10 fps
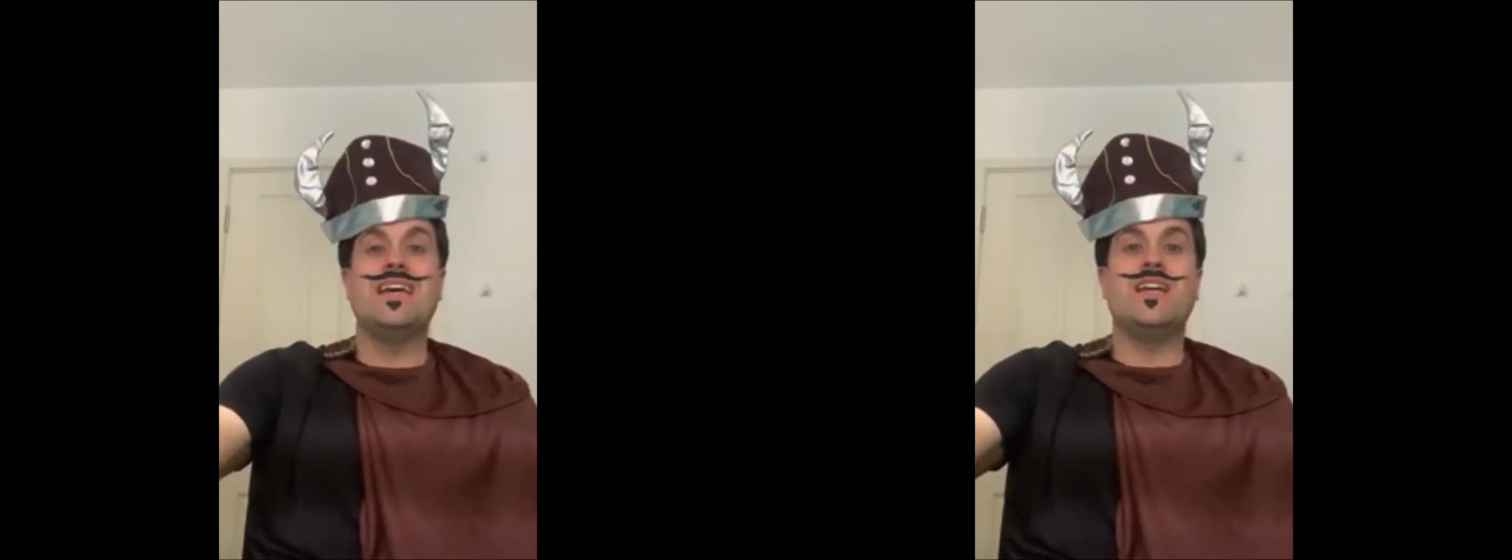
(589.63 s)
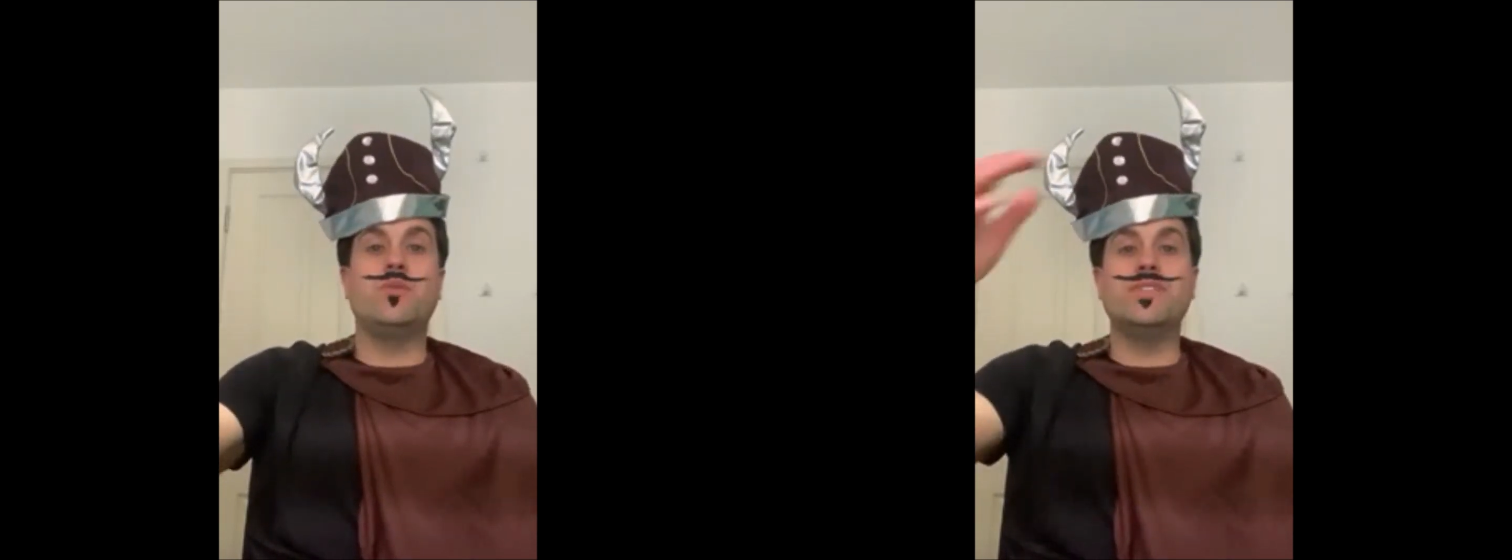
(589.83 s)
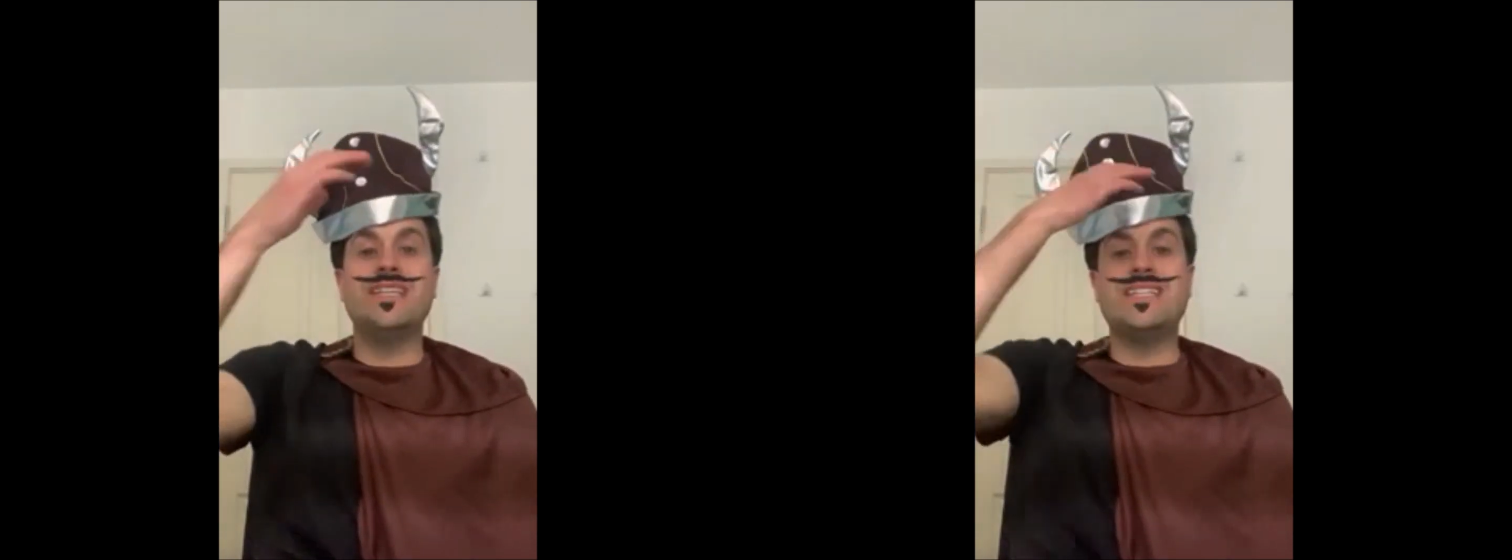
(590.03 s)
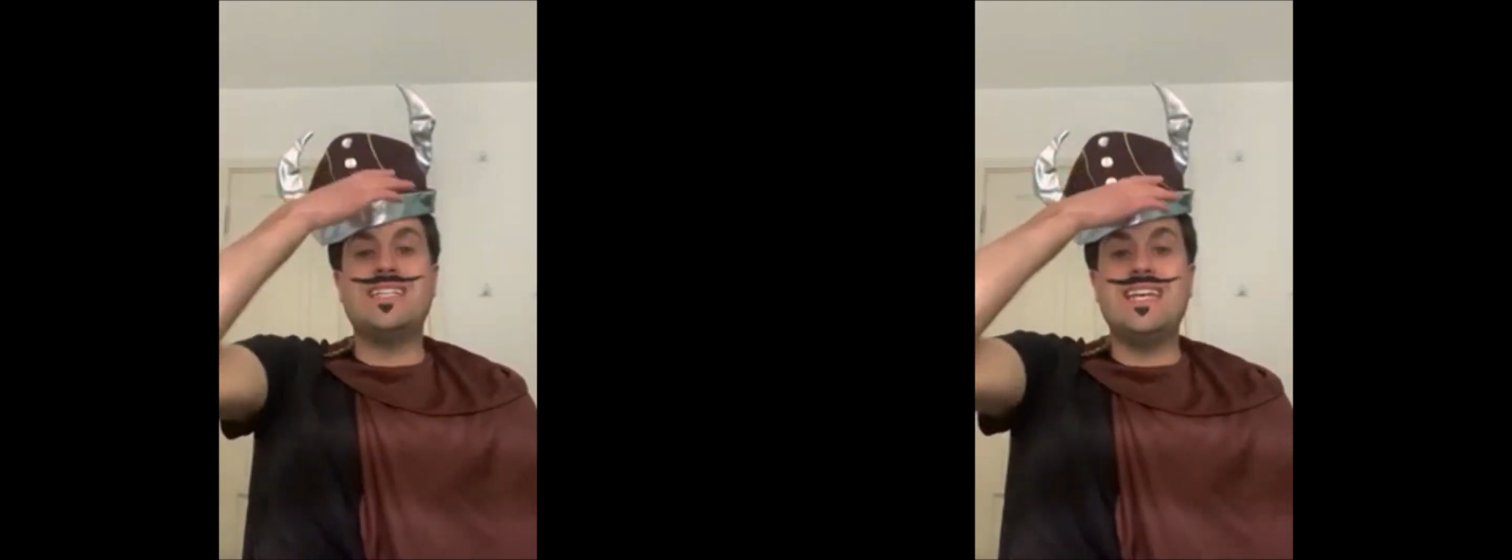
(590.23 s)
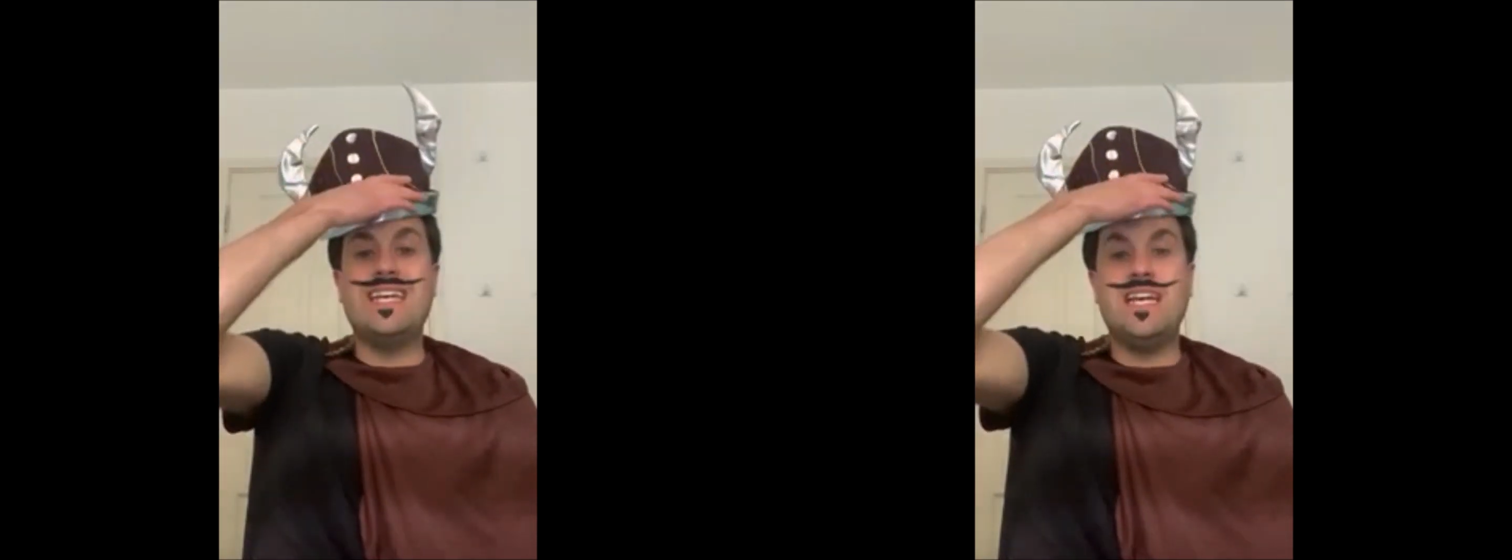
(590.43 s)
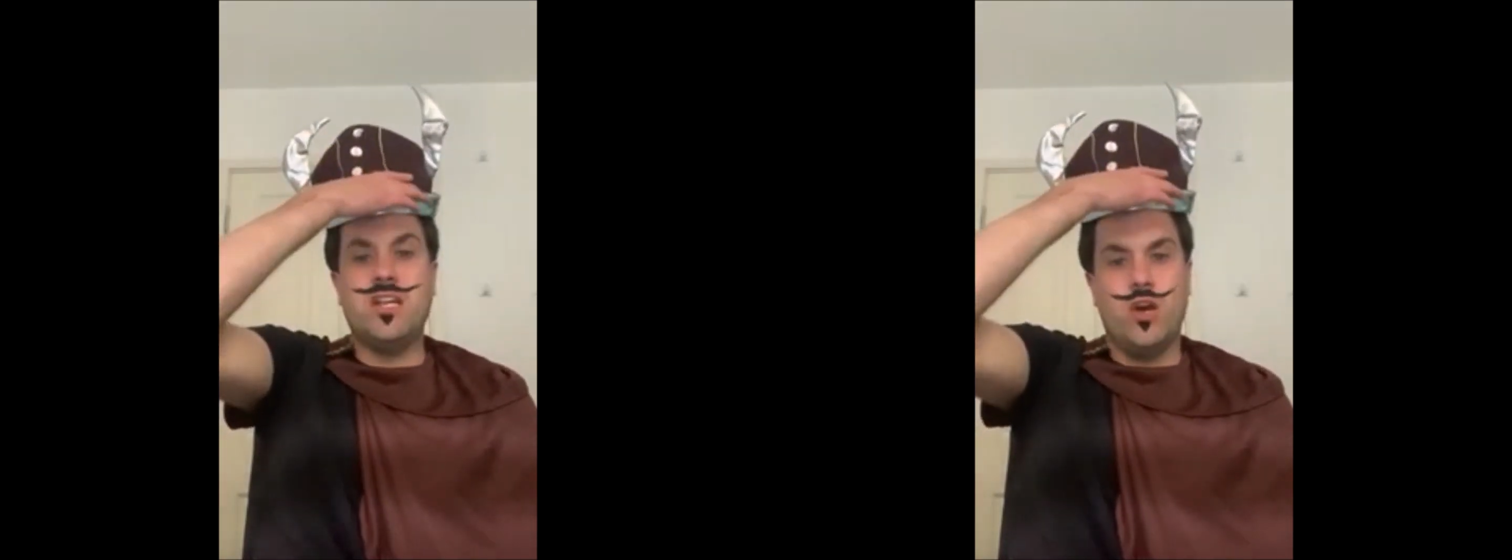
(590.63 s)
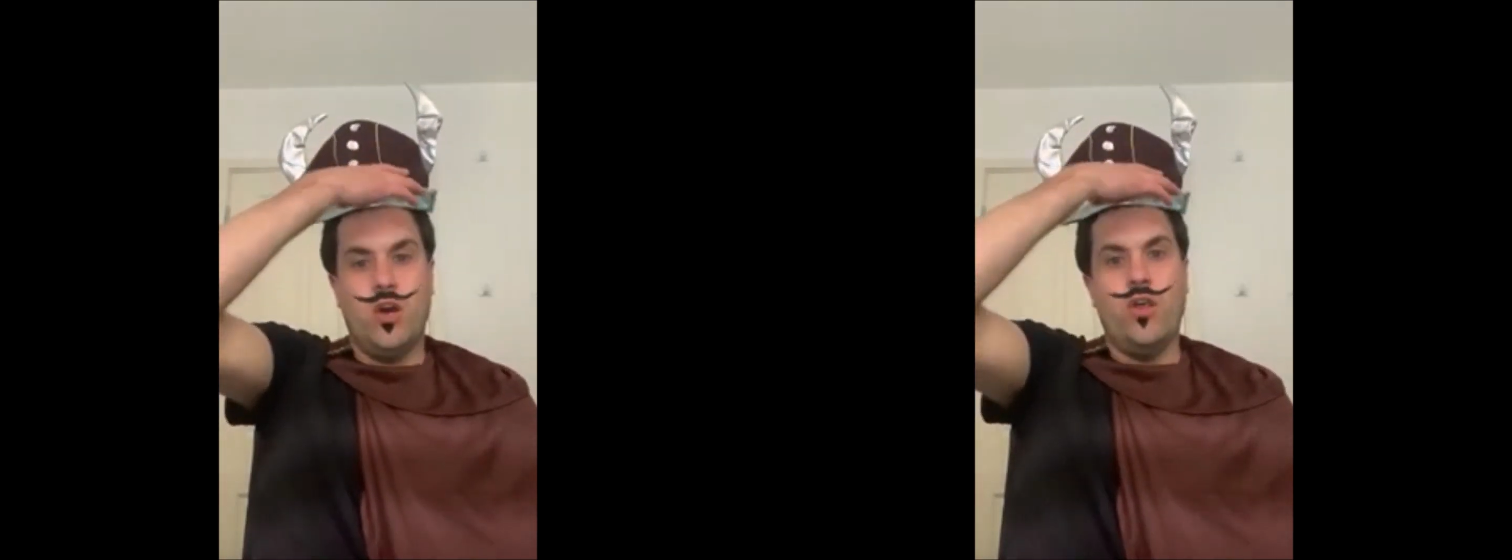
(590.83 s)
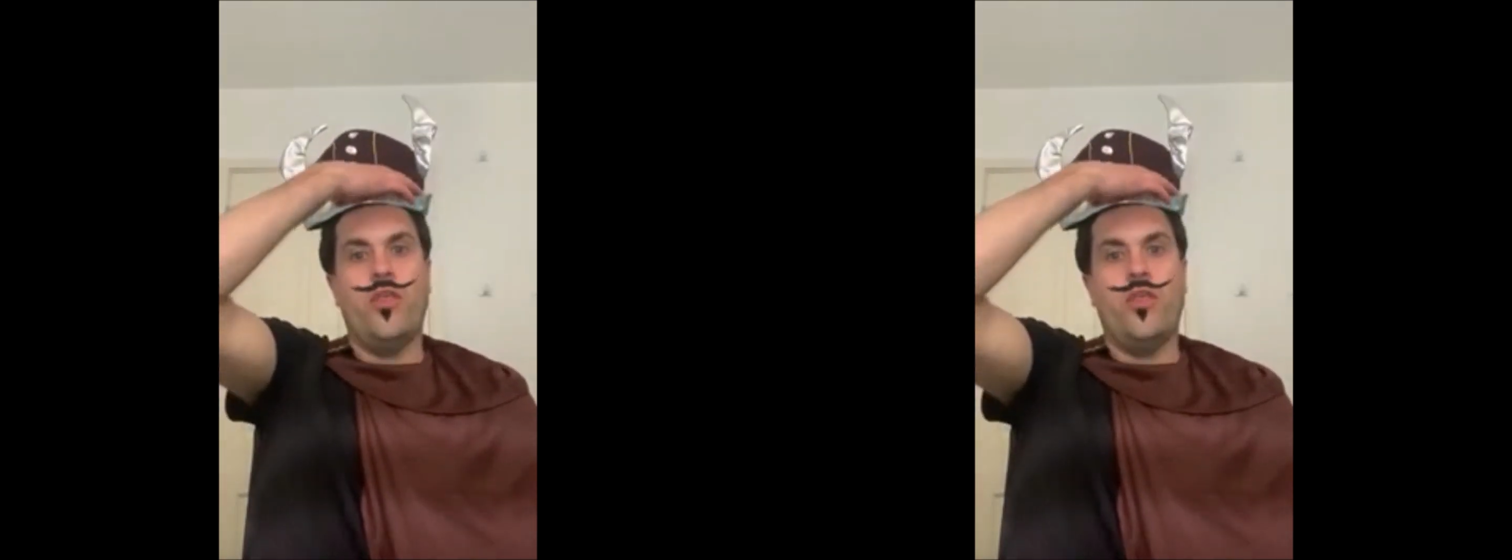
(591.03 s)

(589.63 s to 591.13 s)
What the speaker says: It was indeed